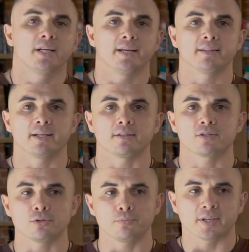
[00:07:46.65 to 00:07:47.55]
And then
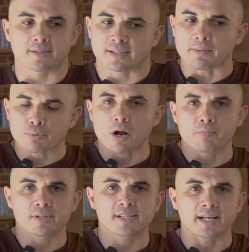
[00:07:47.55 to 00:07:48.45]
2, because that
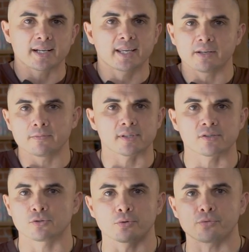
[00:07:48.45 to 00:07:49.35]
property is gonna give
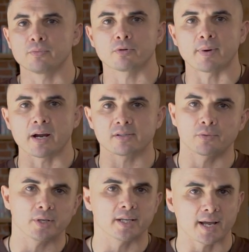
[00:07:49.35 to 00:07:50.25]
us 2 or 3 more buyers
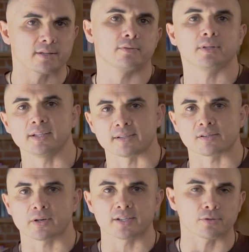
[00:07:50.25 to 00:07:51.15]
that we can add to the
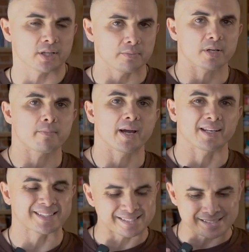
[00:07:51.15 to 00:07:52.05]
list, right? So keep that in
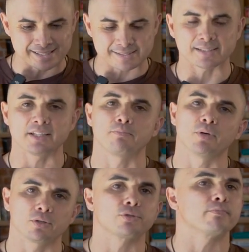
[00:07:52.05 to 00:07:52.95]
mind, consistently
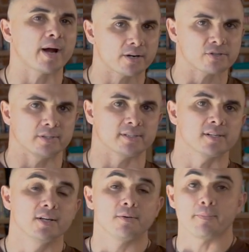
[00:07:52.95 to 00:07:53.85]
build your buyers list.
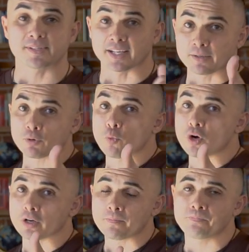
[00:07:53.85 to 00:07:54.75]
Mistake number
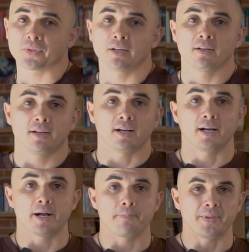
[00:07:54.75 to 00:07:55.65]
1,
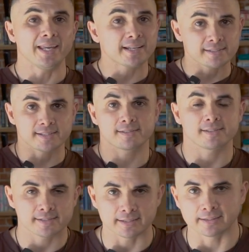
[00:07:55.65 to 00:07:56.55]

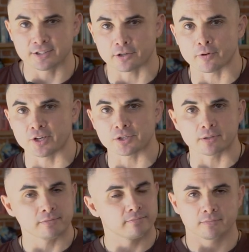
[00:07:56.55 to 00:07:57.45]
inconsistency in lead
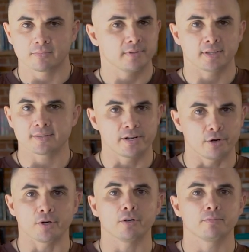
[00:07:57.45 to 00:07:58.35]
generation. That's a
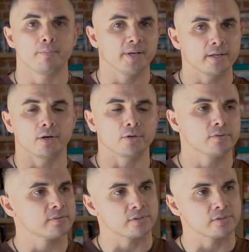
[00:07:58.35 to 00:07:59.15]
no-no, big no-no.